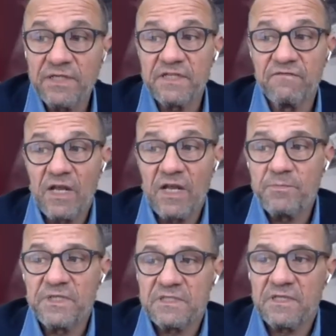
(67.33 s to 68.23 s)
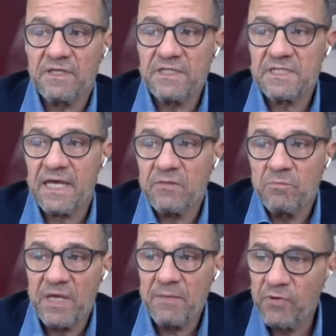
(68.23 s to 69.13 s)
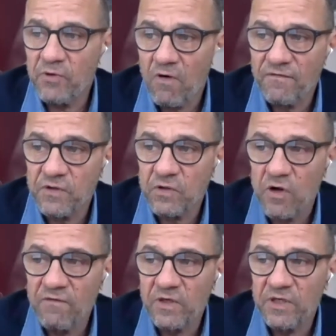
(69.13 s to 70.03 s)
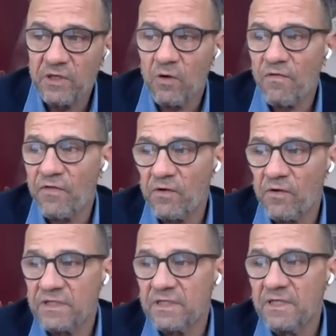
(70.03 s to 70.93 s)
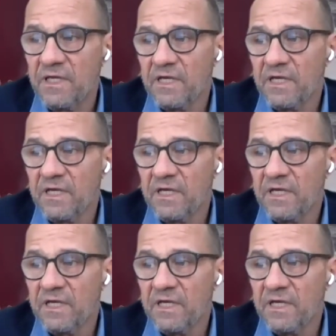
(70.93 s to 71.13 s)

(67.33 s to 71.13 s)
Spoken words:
development studies and member of the governing authority